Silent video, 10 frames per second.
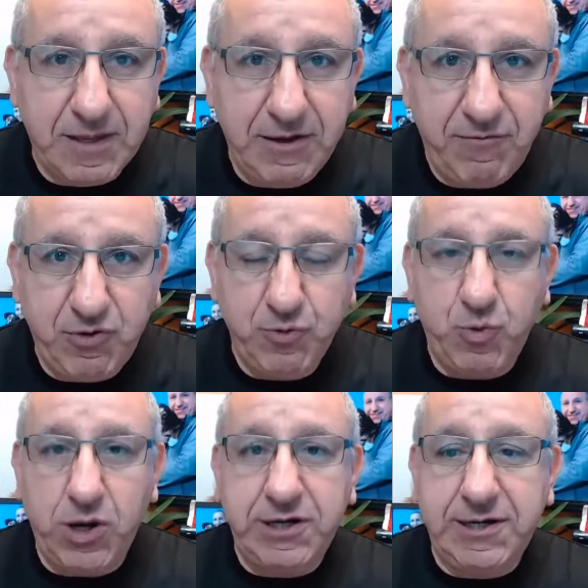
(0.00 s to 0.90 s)
If you
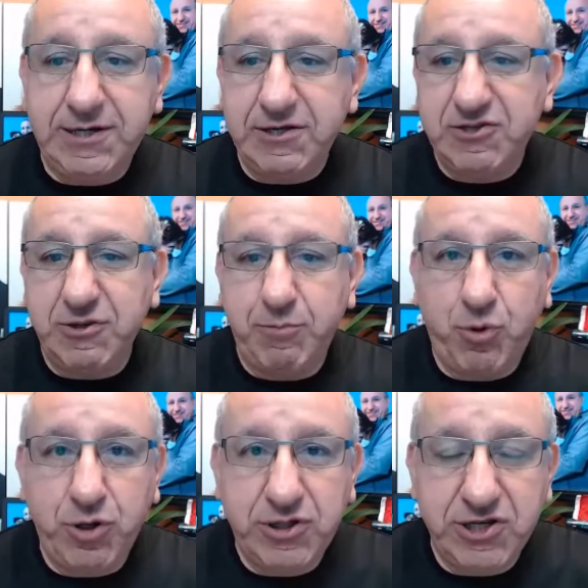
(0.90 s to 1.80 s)
want to
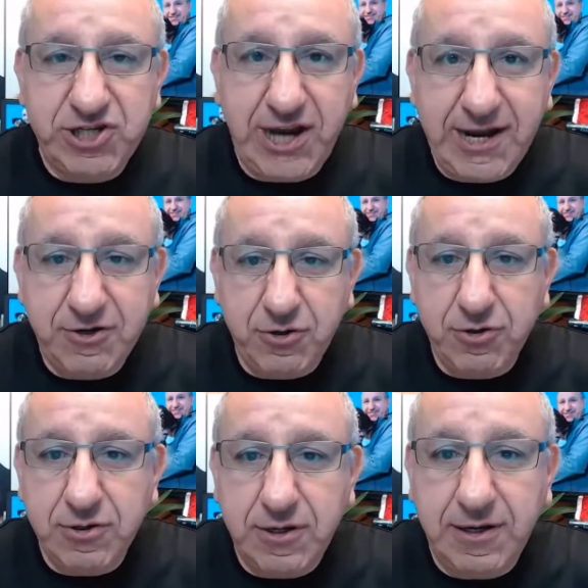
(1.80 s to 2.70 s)
support the
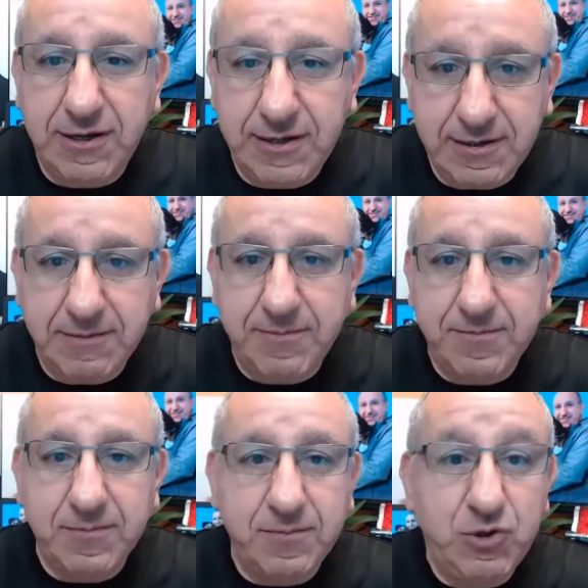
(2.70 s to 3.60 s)
channel,
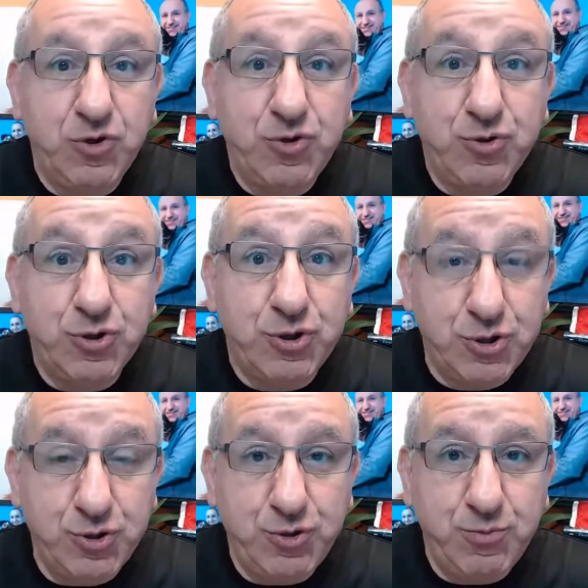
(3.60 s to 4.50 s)
you could
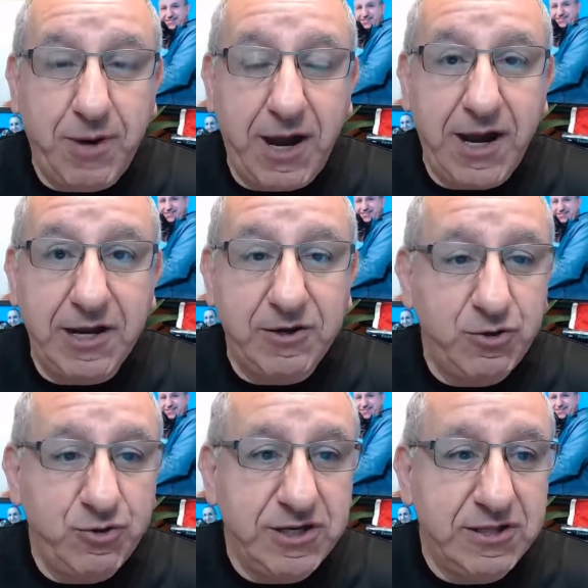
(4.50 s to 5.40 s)
do by
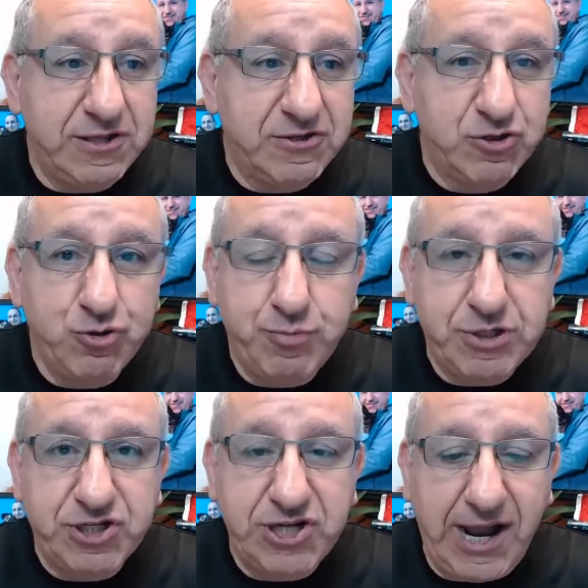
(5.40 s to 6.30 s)
using the
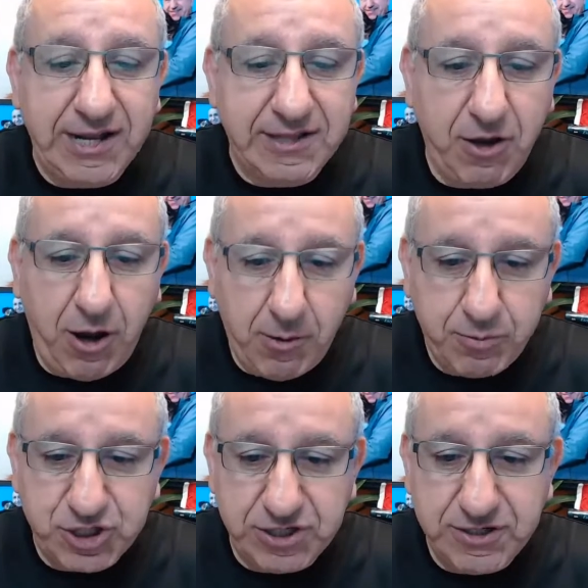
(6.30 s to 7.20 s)
Super Chat
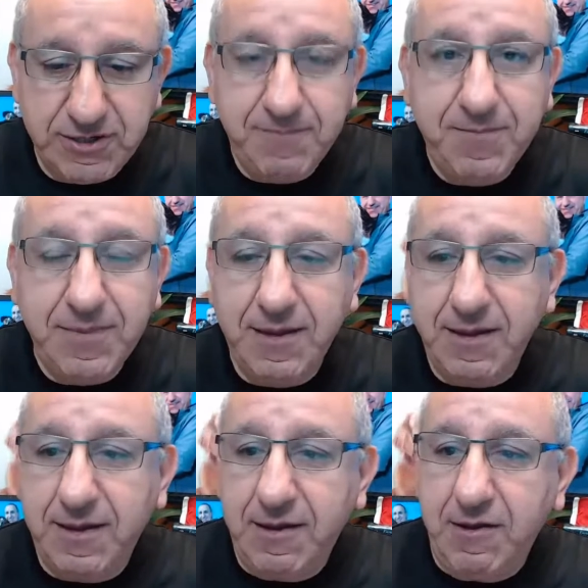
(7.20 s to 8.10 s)
option,
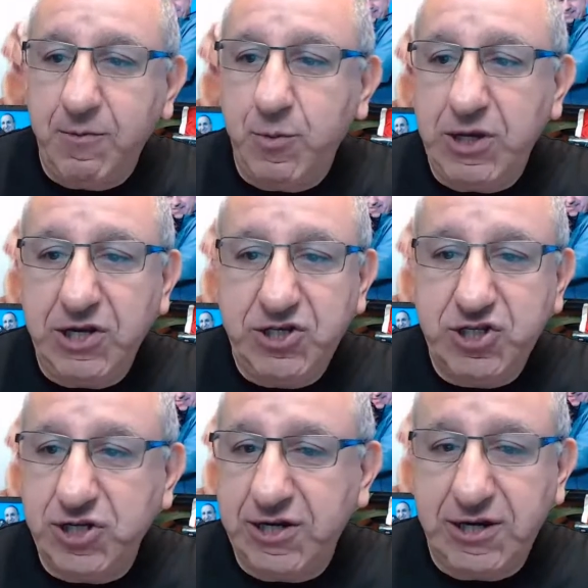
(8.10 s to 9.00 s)

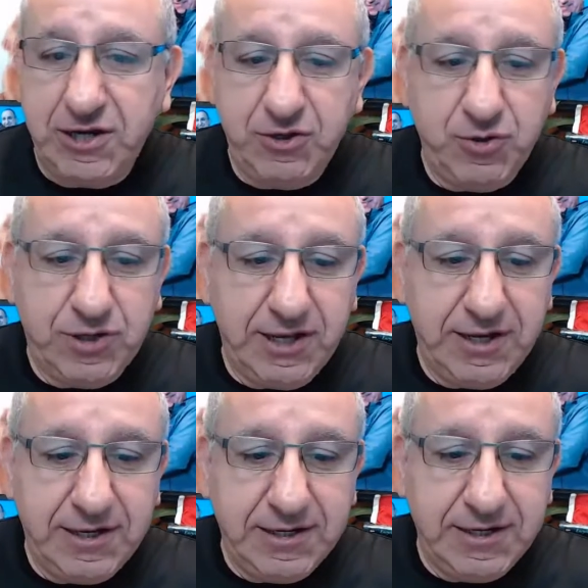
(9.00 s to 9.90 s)
which you
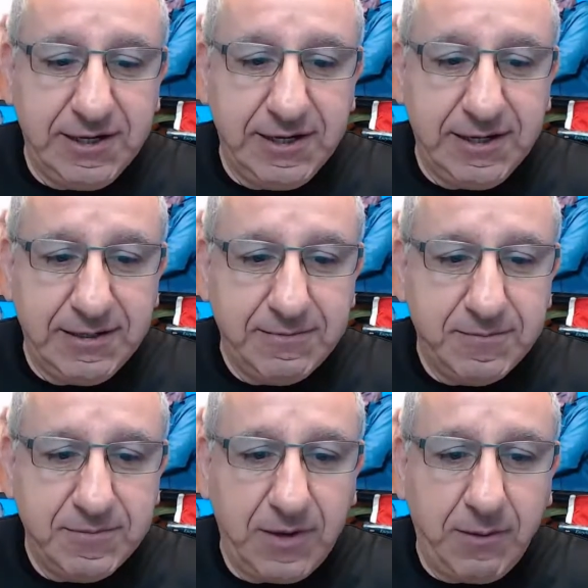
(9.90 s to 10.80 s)
can,
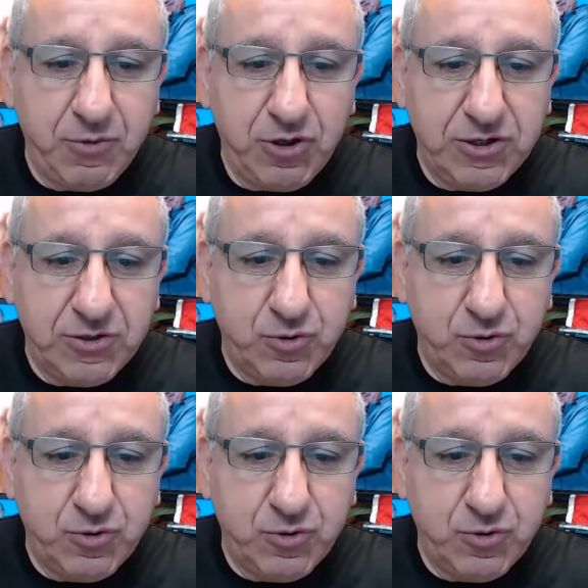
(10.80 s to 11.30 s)
I'm going to